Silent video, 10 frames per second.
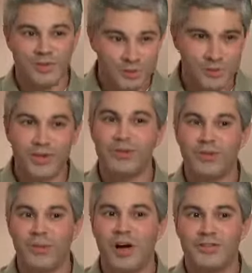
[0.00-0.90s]
look at
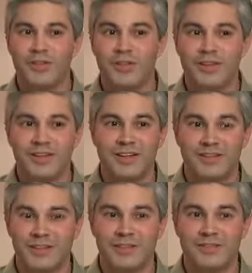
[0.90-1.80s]
those
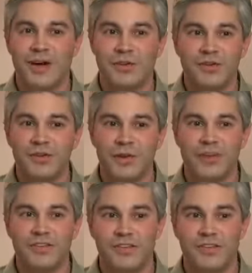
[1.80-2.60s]
possibilities and find new ways